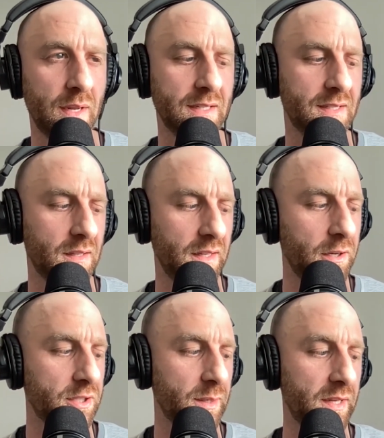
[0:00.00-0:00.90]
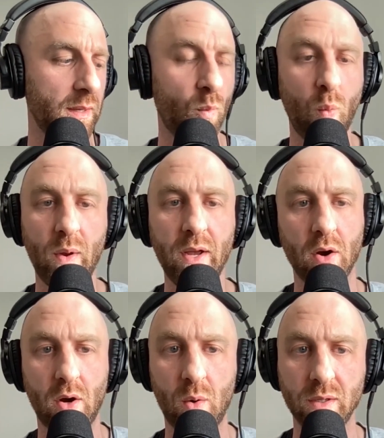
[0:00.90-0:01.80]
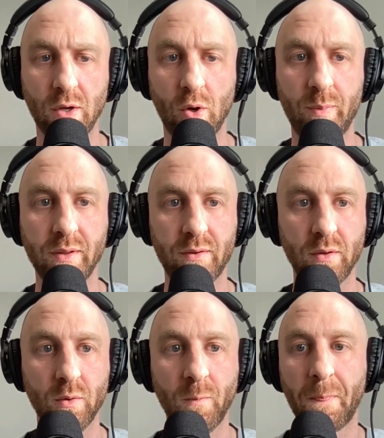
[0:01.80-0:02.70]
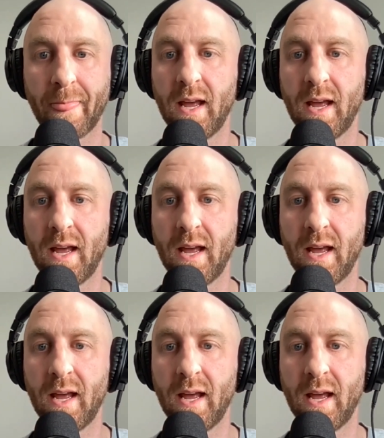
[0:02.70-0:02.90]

and as a leadership team, we are always open to